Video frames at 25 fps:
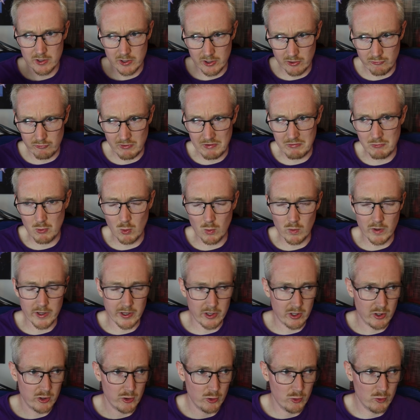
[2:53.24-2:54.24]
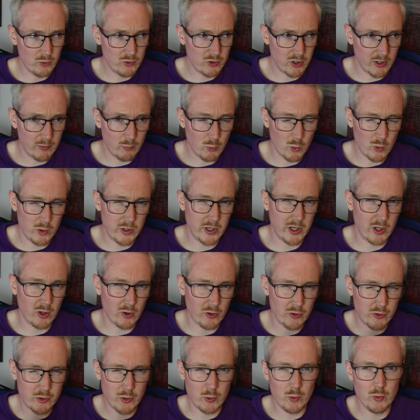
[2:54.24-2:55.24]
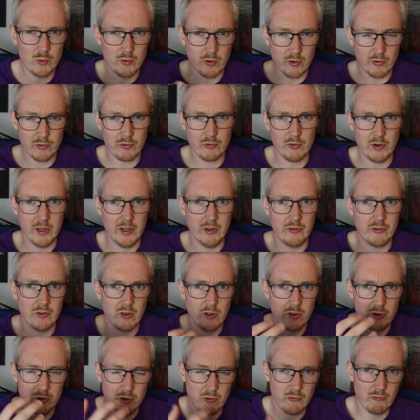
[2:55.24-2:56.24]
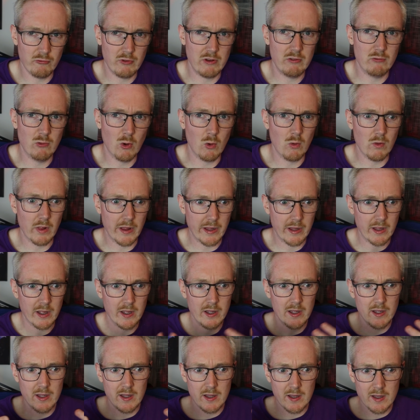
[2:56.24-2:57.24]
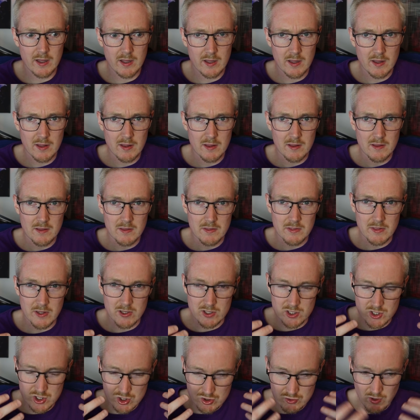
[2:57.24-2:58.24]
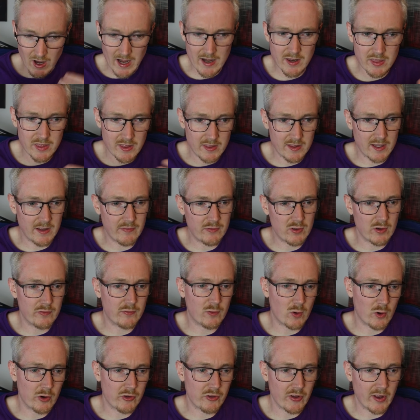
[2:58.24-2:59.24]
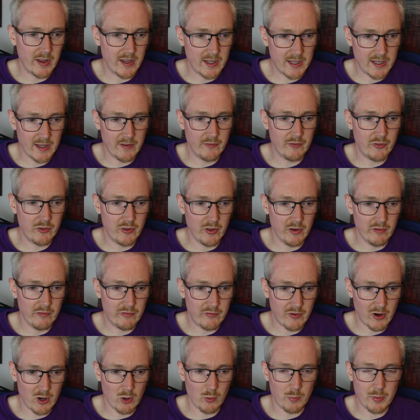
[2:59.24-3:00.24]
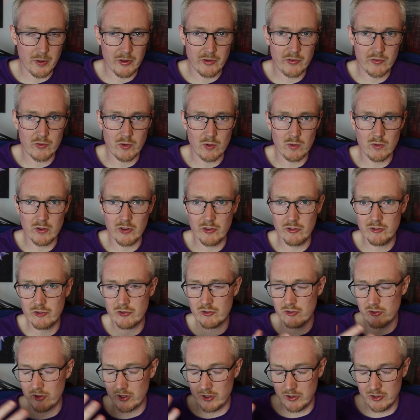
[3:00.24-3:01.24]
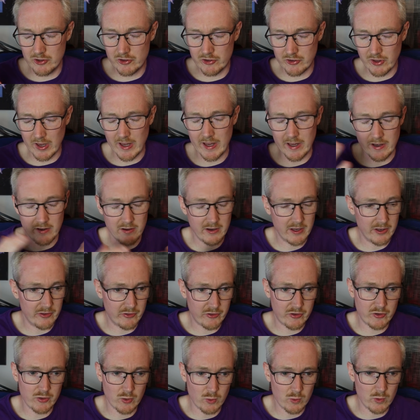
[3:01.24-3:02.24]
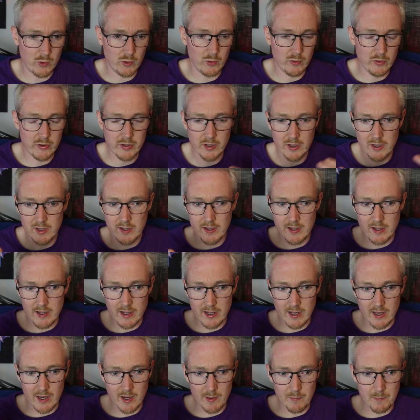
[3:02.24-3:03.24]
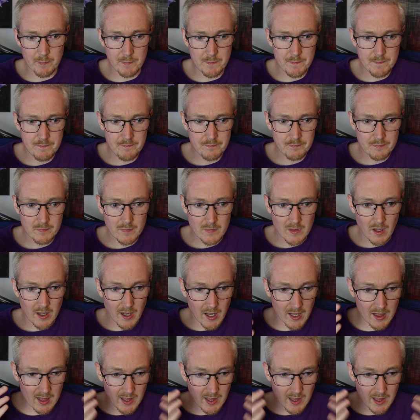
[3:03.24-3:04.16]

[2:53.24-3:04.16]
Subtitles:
you're rerolling. You're usually wounding on 2s or 3s, you're rerolling. The strength that the Gift of Foresight gives the Infernal Pistol is insane. It's so good. I